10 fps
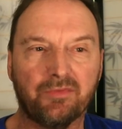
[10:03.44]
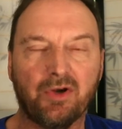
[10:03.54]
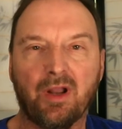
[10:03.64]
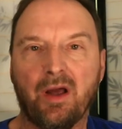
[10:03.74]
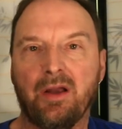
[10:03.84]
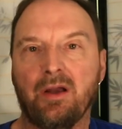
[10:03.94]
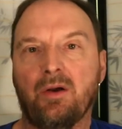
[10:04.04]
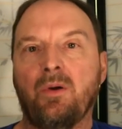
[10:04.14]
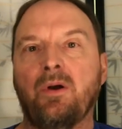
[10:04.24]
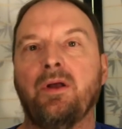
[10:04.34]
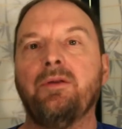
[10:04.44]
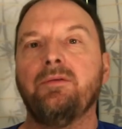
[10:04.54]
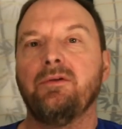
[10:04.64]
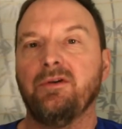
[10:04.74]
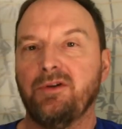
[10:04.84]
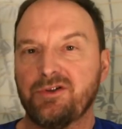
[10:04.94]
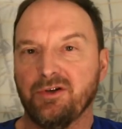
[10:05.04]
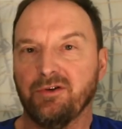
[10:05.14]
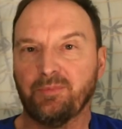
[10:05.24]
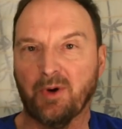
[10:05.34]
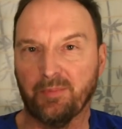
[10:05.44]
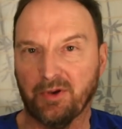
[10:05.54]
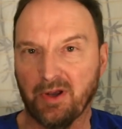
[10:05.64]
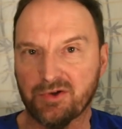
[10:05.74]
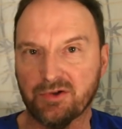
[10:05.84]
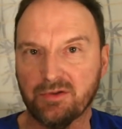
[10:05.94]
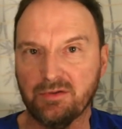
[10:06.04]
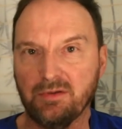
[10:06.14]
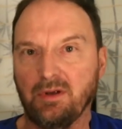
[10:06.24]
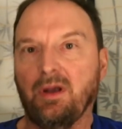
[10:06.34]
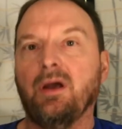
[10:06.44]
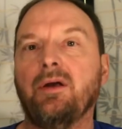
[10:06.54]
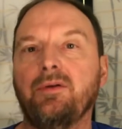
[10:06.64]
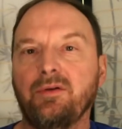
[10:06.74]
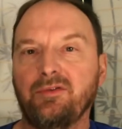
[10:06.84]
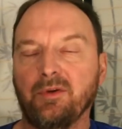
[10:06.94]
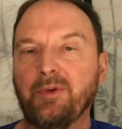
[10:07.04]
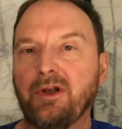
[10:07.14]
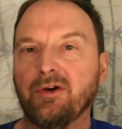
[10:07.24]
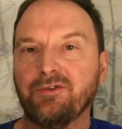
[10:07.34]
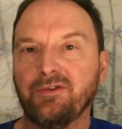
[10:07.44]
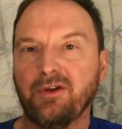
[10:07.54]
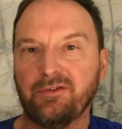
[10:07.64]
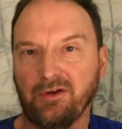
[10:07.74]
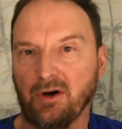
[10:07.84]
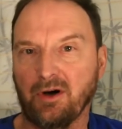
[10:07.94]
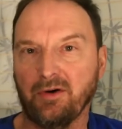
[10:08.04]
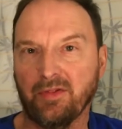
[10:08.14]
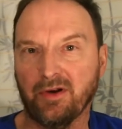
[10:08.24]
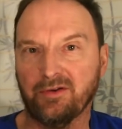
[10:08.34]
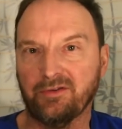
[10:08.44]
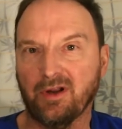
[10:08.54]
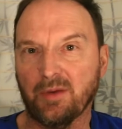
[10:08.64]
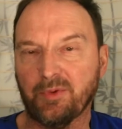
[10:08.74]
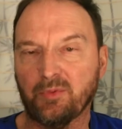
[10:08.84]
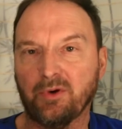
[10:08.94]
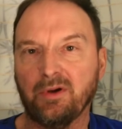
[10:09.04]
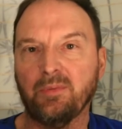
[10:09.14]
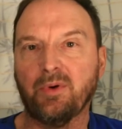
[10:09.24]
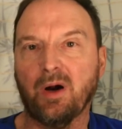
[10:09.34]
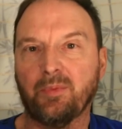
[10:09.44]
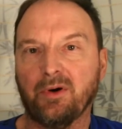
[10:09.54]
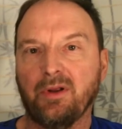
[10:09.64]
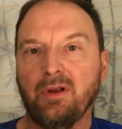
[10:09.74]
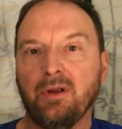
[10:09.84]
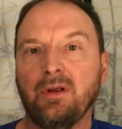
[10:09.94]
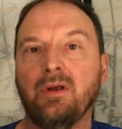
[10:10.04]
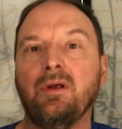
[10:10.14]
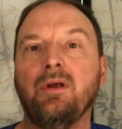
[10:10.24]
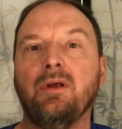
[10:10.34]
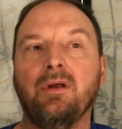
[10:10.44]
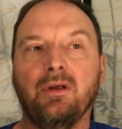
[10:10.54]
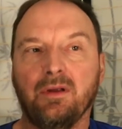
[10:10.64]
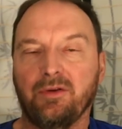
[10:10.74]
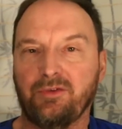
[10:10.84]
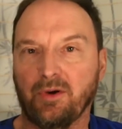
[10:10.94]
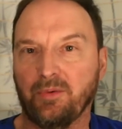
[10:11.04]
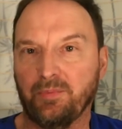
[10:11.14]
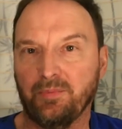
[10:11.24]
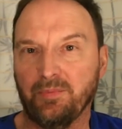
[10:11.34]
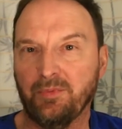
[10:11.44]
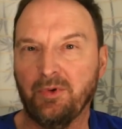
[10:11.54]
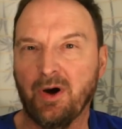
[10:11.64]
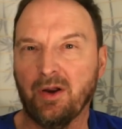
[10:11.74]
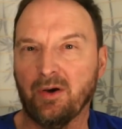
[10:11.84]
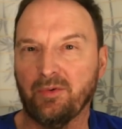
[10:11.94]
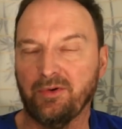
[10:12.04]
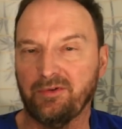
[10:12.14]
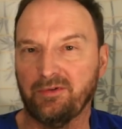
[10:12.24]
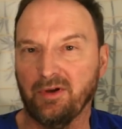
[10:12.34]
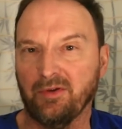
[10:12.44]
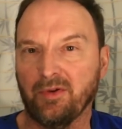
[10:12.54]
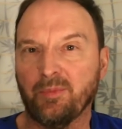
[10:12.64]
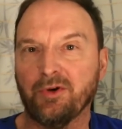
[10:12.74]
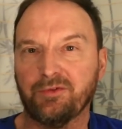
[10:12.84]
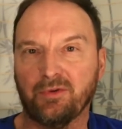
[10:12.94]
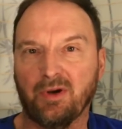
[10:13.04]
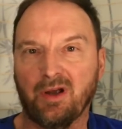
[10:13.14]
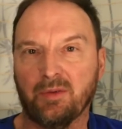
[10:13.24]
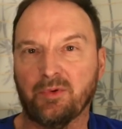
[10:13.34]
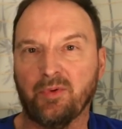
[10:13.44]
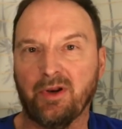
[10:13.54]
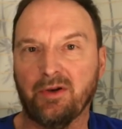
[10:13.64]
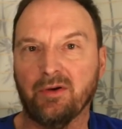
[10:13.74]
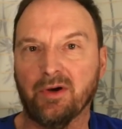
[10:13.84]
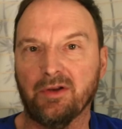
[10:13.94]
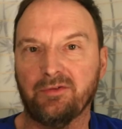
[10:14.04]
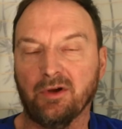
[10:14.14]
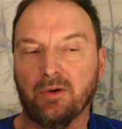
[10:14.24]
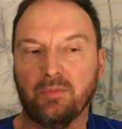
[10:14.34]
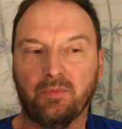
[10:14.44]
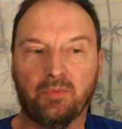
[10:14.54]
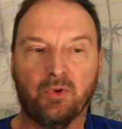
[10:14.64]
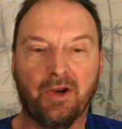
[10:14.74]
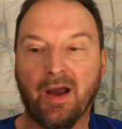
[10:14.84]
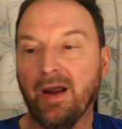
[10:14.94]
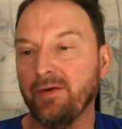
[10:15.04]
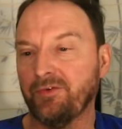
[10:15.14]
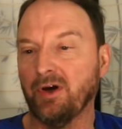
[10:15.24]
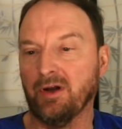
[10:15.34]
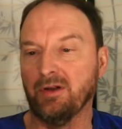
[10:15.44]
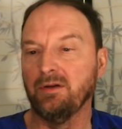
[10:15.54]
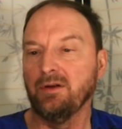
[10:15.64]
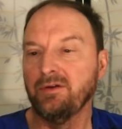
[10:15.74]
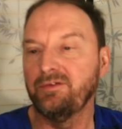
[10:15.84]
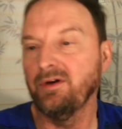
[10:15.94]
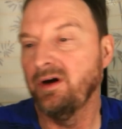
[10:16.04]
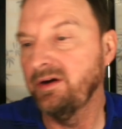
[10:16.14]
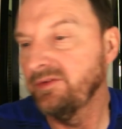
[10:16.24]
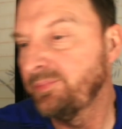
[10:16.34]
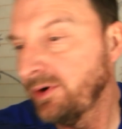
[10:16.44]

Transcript: of relying on conditions, propagation, and somebody else's SDR that it's set up and working properly. So not always the most reliable way to do it. So what I have done is I have